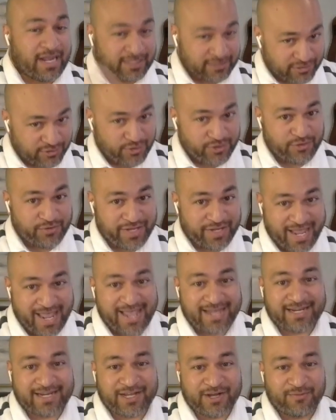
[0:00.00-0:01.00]
so you
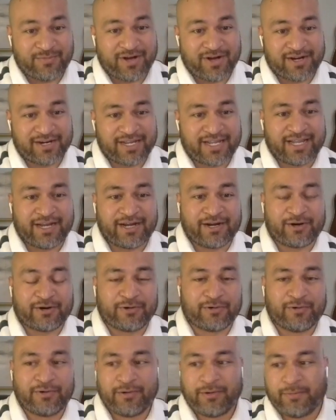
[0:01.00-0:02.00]
can come on
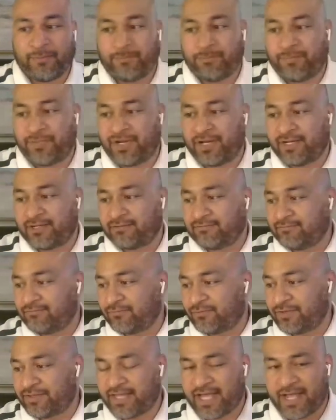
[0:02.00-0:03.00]
here. But
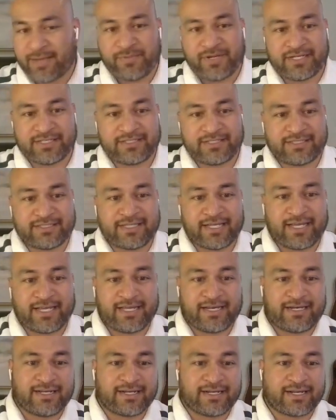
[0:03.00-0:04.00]
with that being
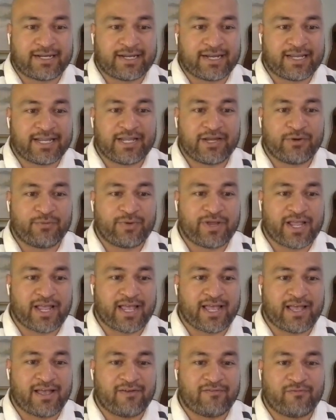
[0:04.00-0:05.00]
said, here we
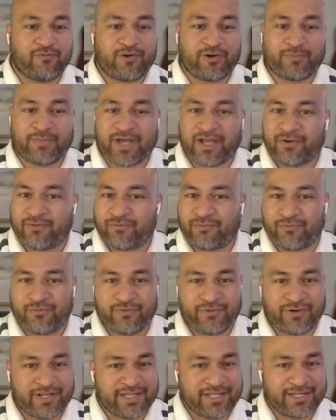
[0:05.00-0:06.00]
have one of my
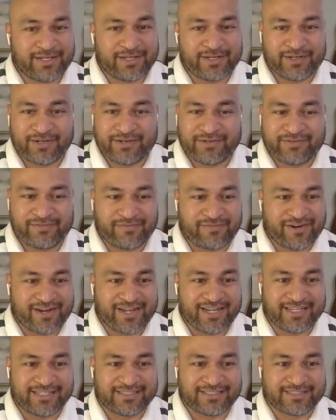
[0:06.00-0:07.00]
really good
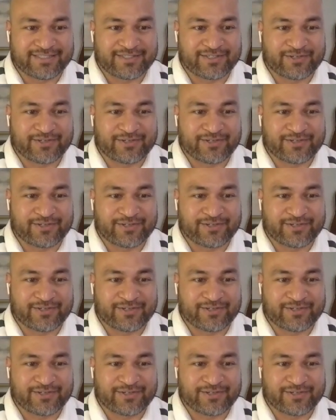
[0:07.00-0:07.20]
friends,